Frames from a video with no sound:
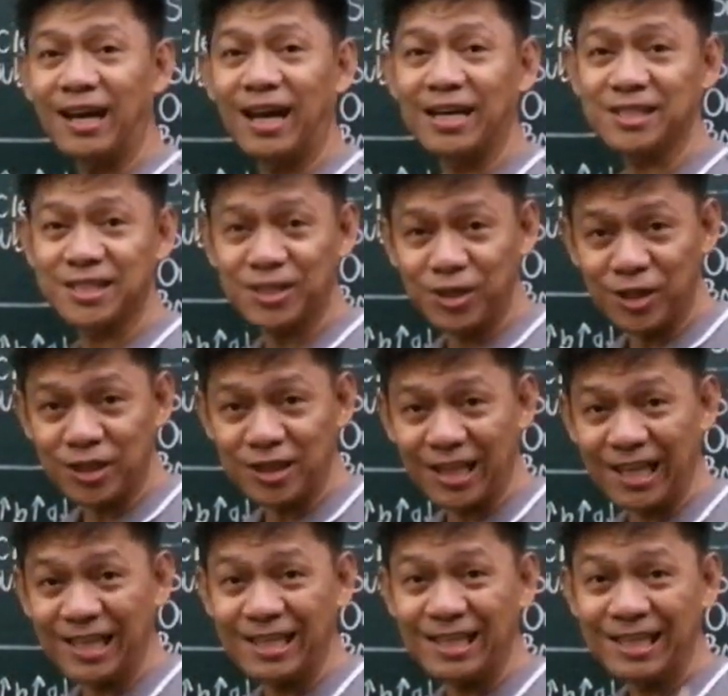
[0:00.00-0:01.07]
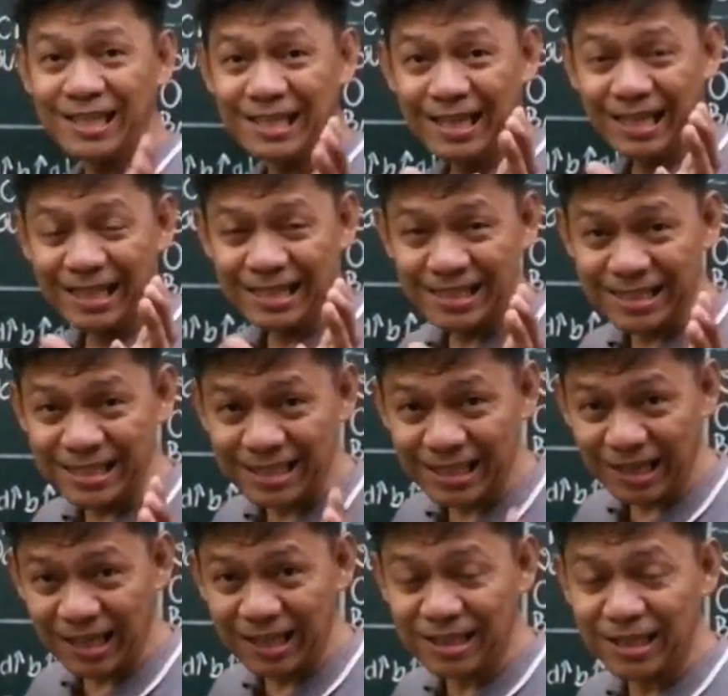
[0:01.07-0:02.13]
a certain
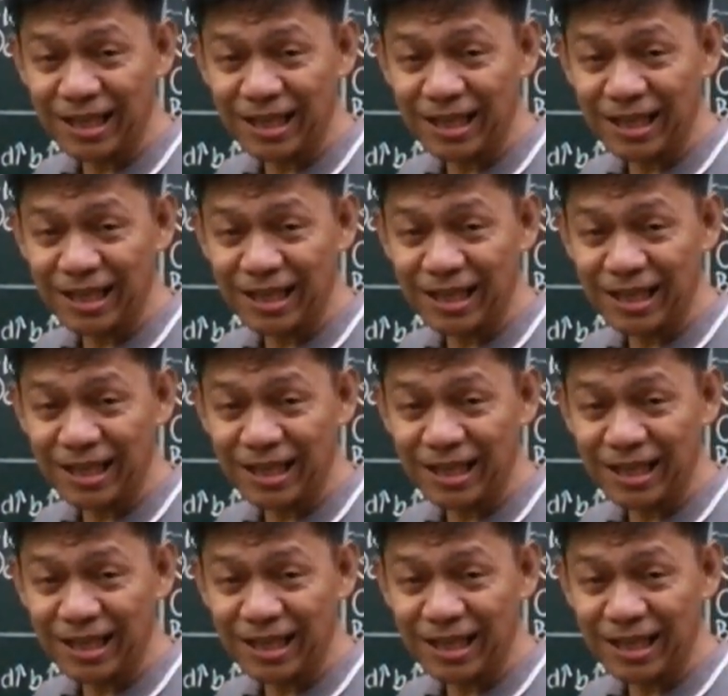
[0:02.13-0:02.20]
strength